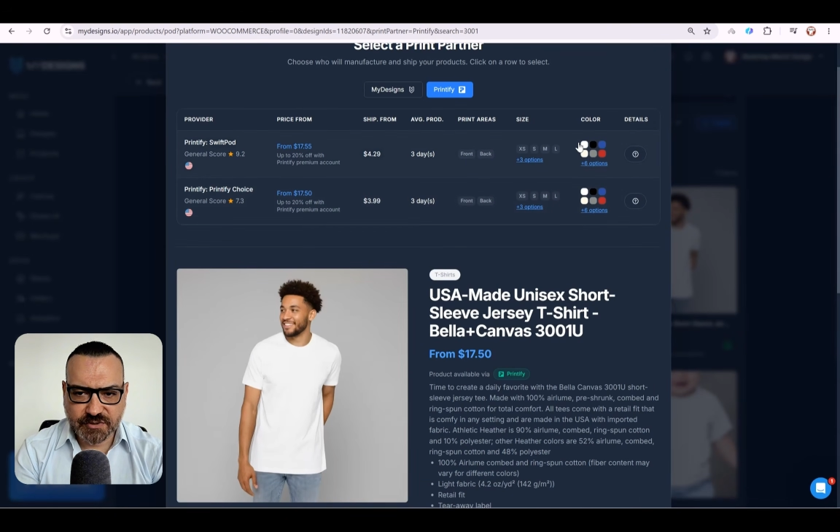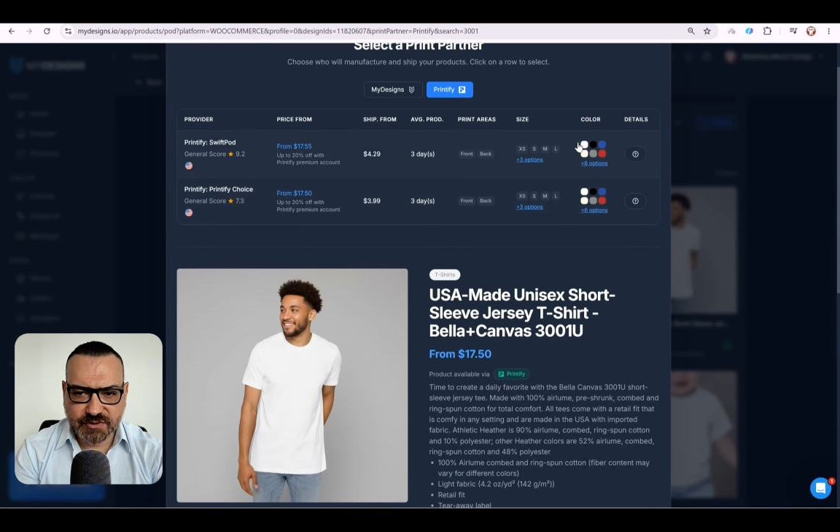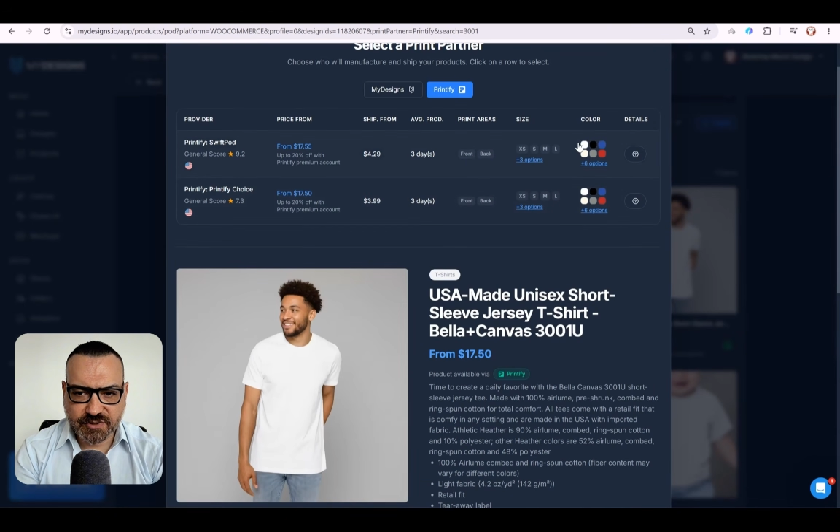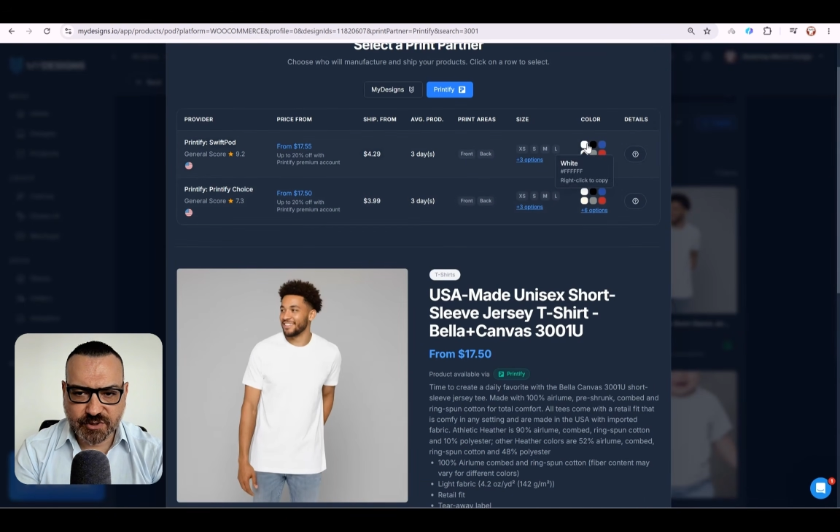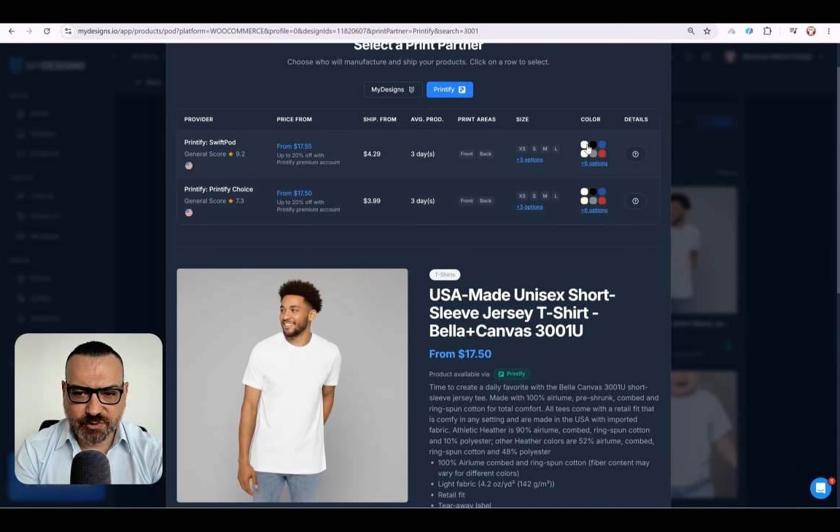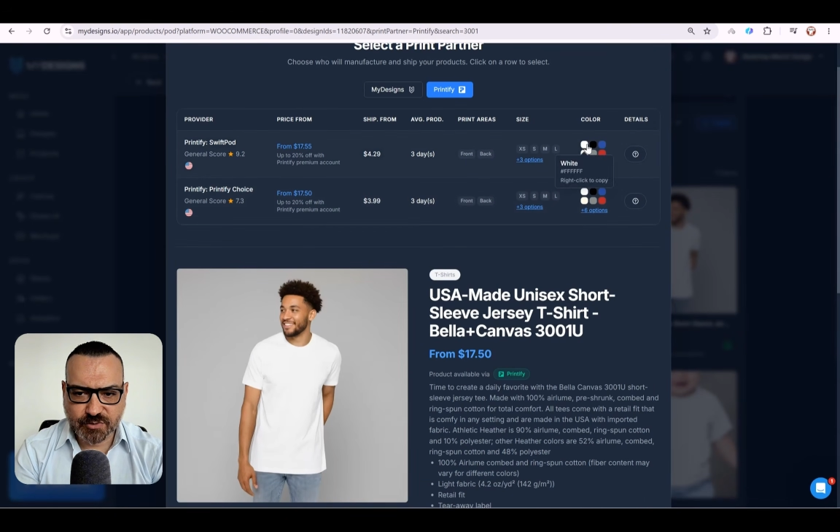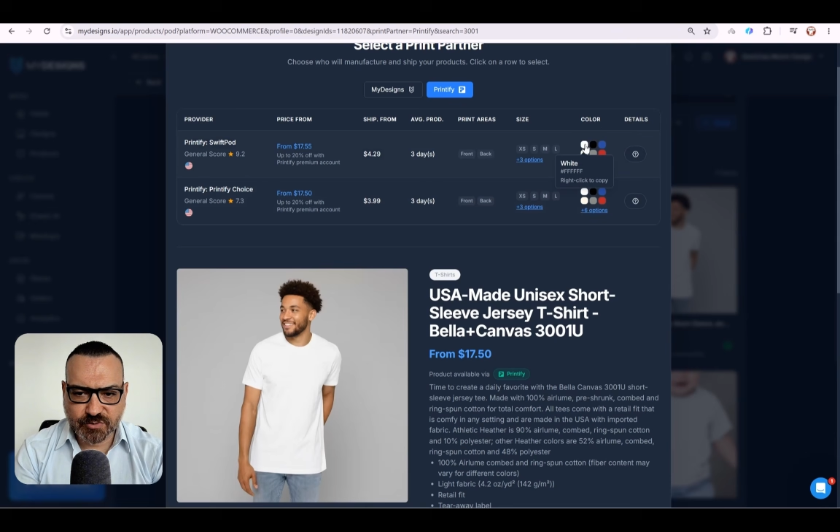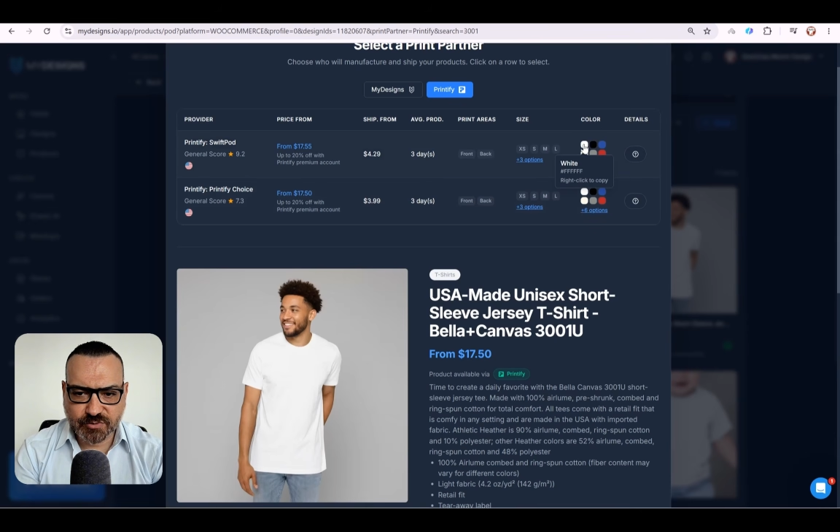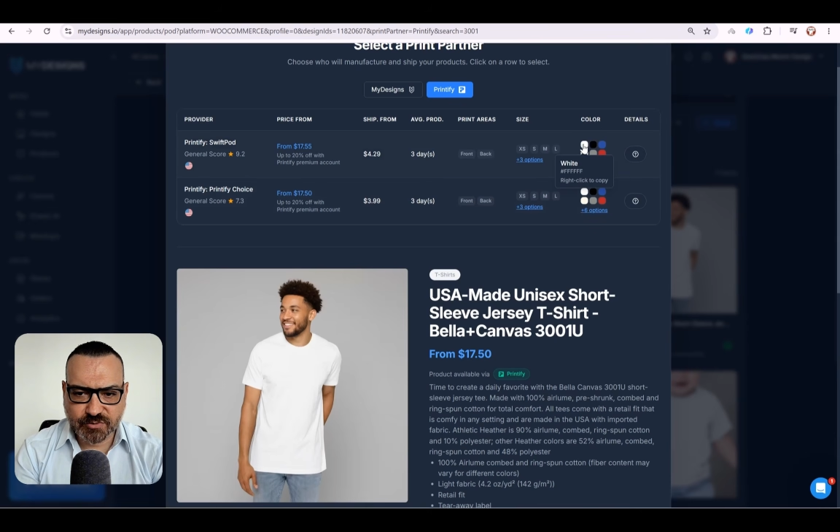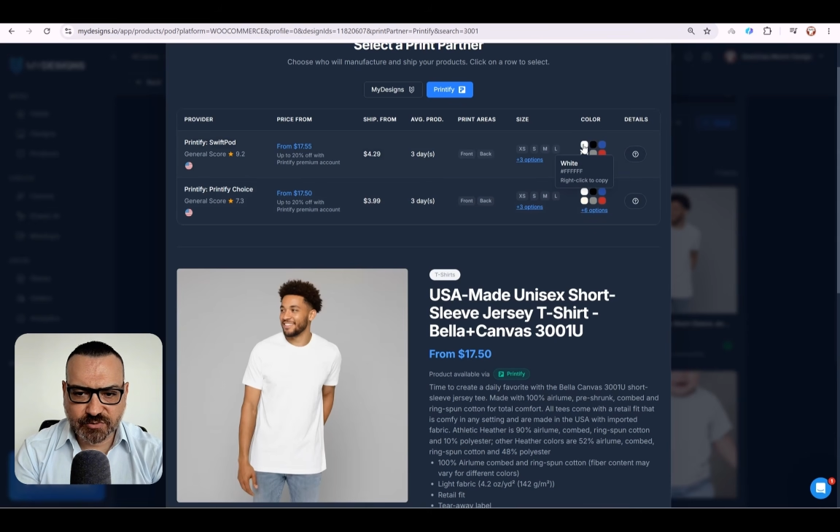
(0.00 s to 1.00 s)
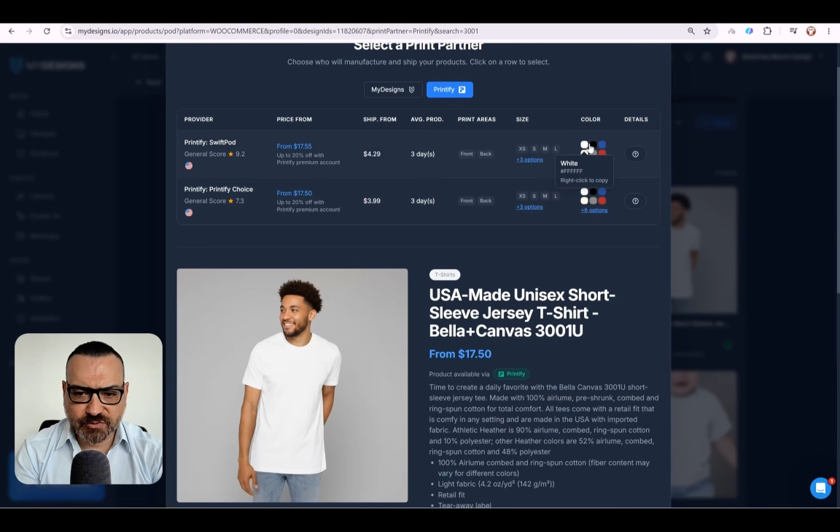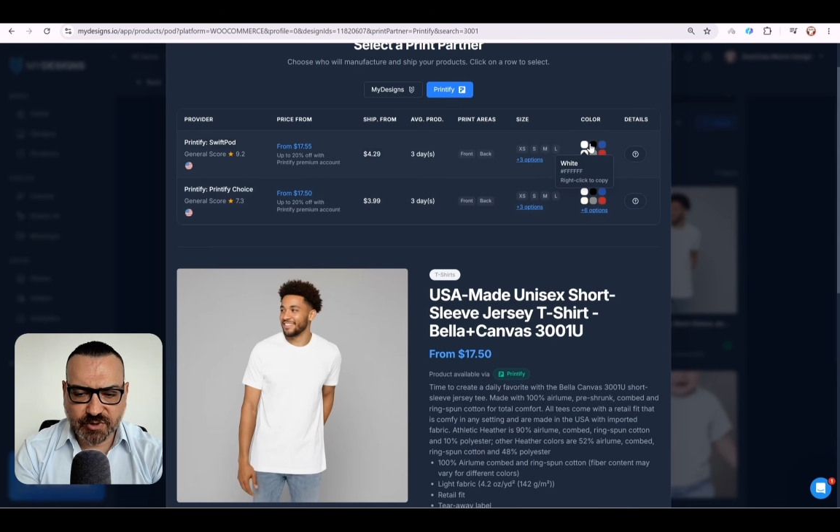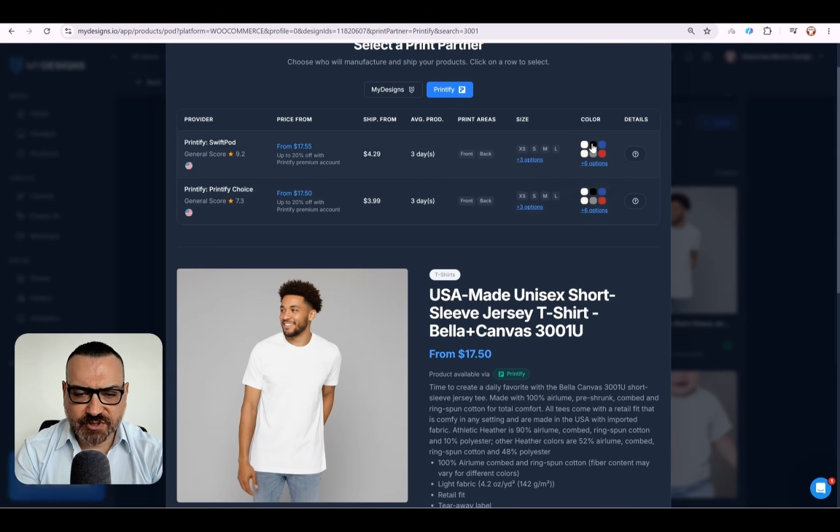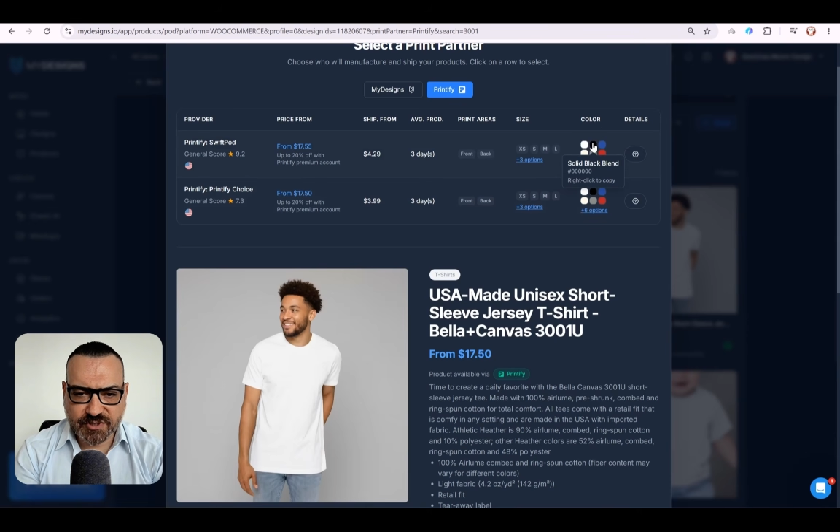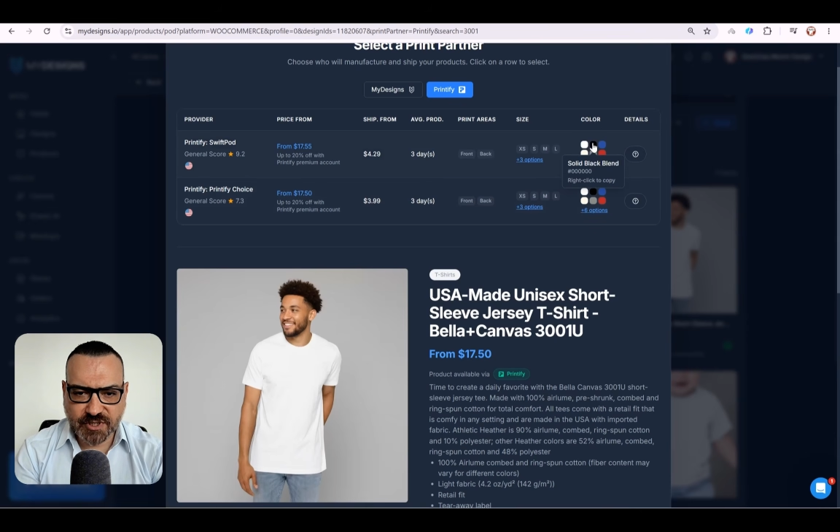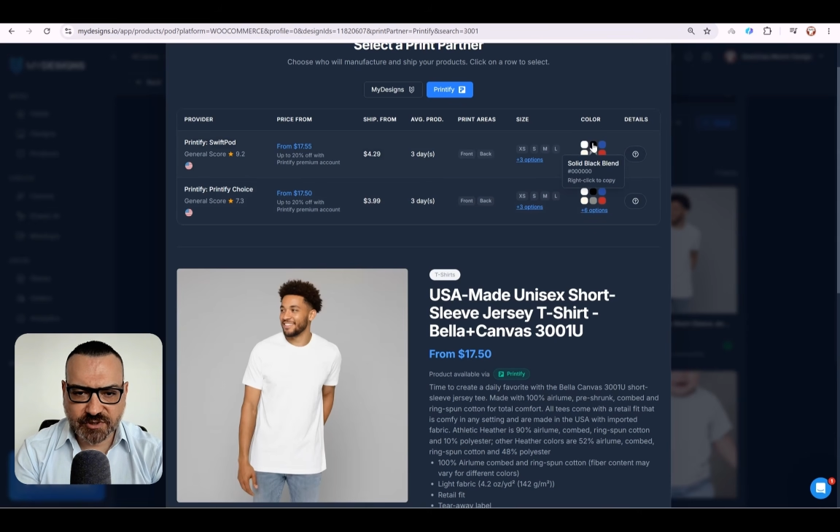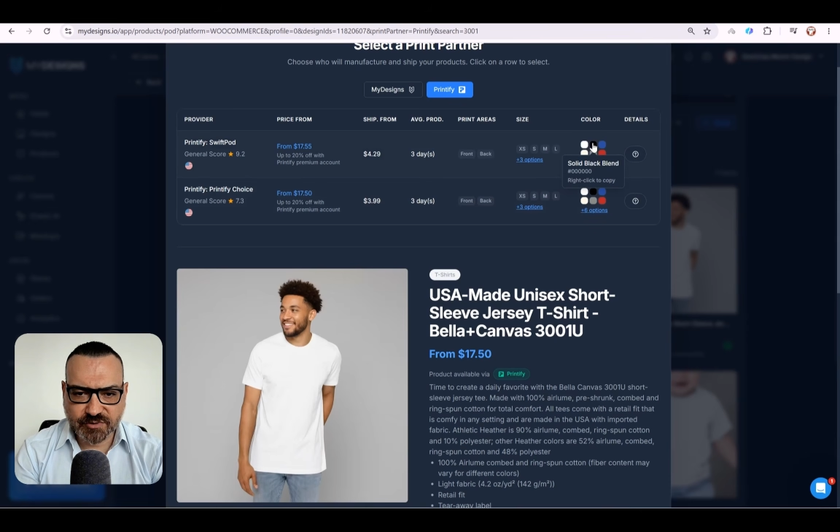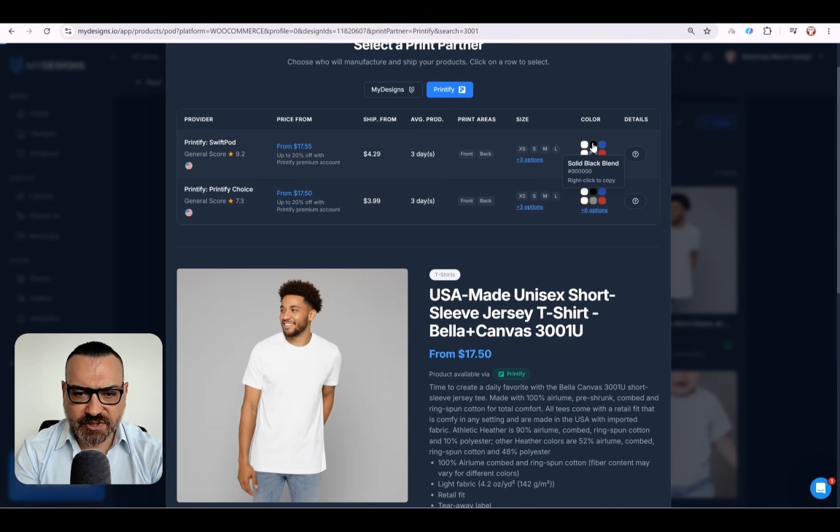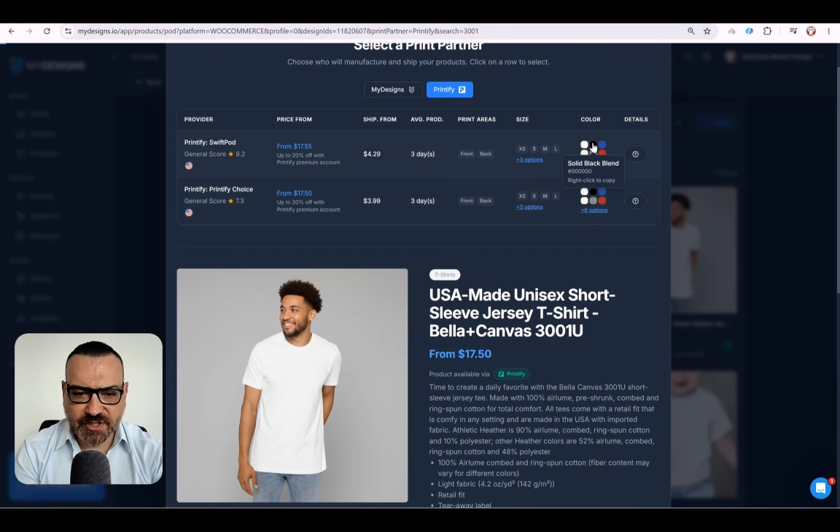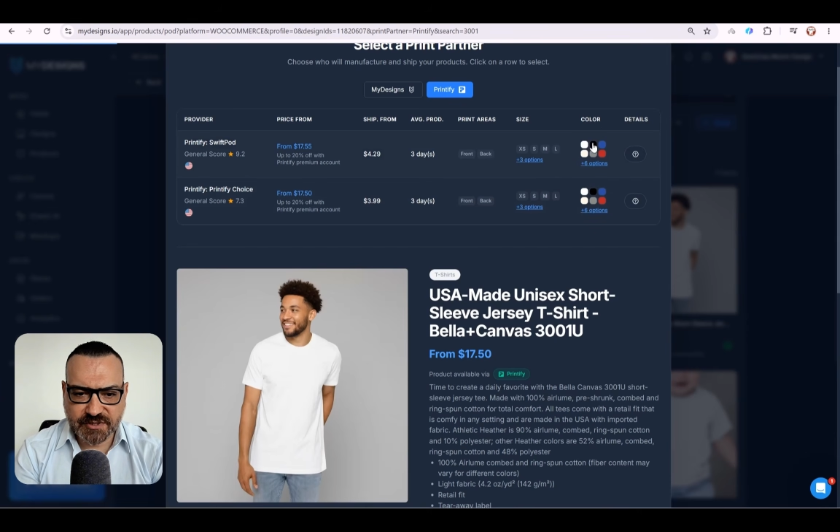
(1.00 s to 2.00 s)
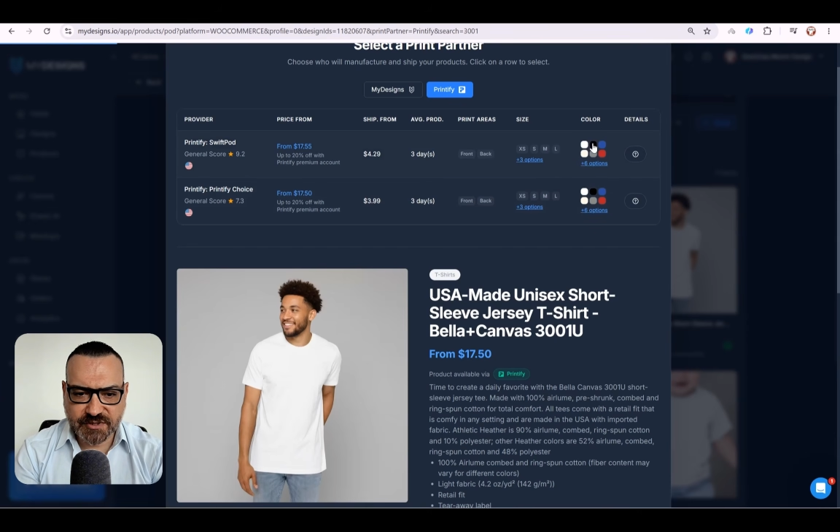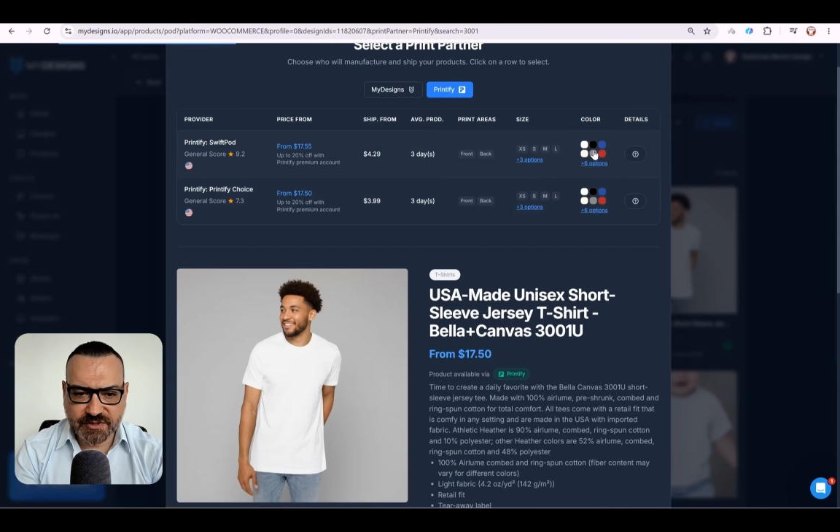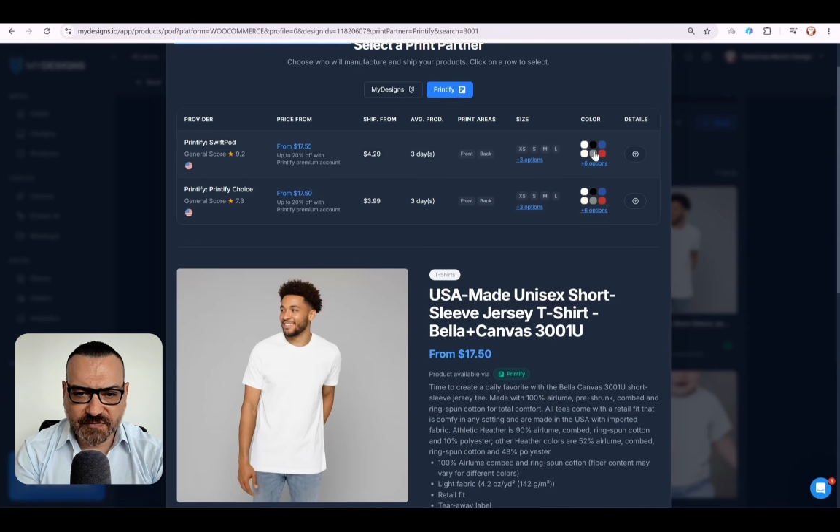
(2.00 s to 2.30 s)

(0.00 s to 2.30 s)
So once I do that,